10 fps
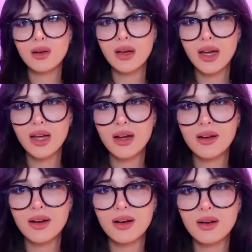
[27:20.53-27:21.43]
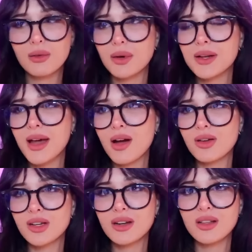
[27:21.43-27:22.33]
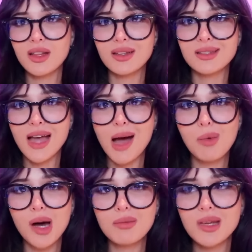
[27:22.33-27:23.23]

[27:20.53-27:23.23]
Okay, uh, uh, what now? Are you gonna like dab on